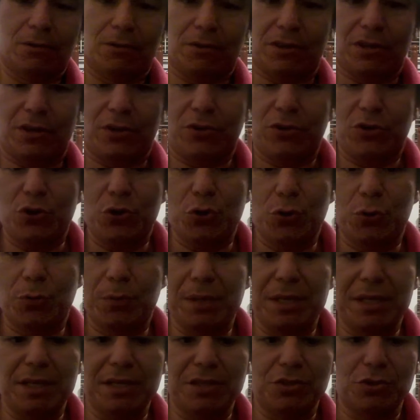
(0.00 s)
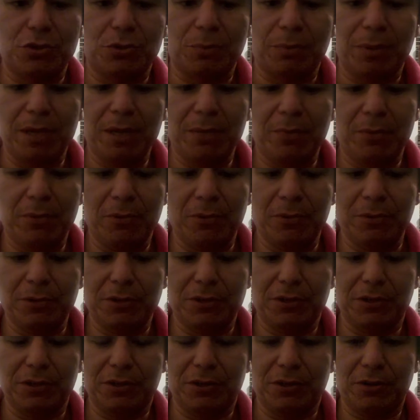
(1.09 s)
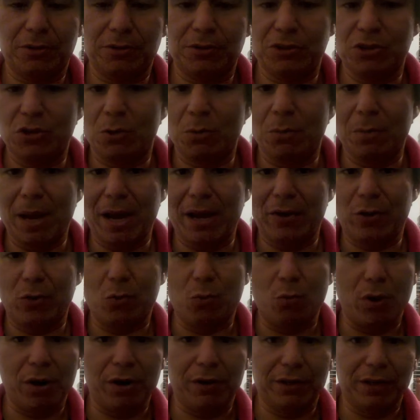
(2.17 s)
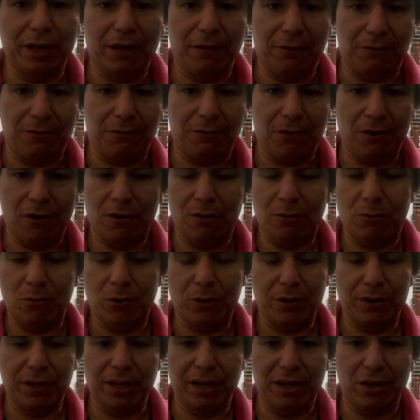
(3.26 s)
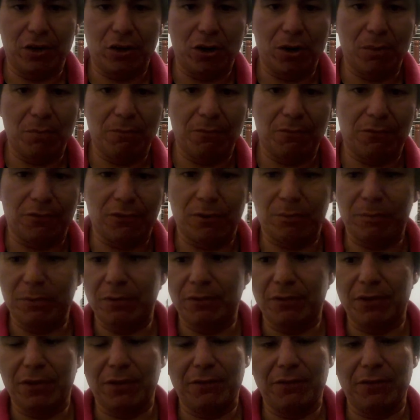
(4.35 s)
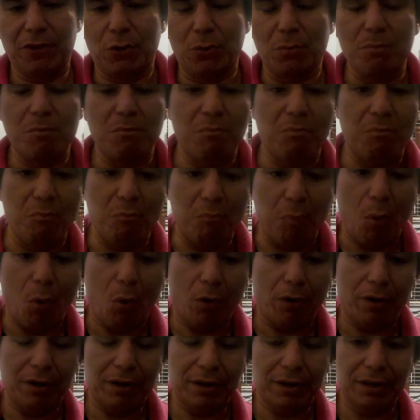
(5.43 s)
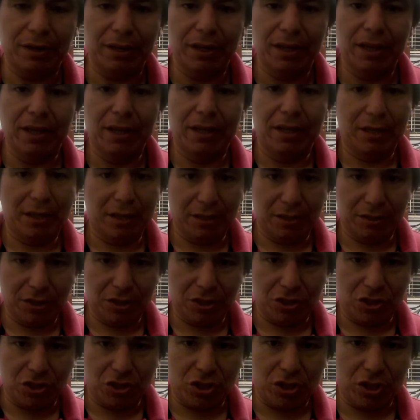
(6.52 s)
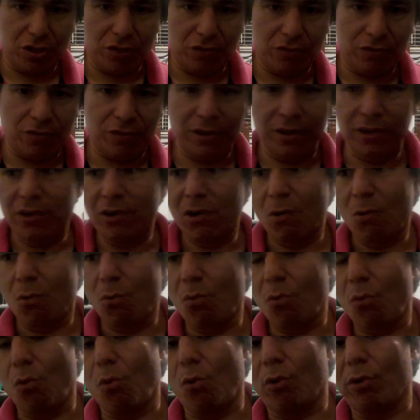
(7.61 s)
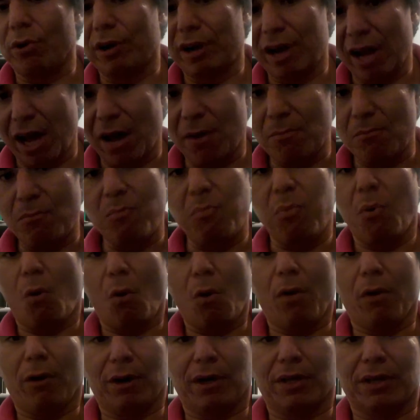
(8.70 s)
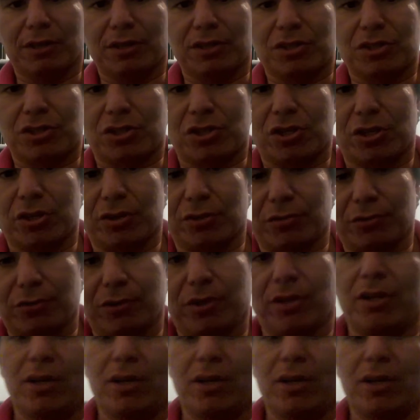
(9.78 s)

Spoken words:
they're newbies or people, no matter where they come from, even if they're born in this country or not born in this country,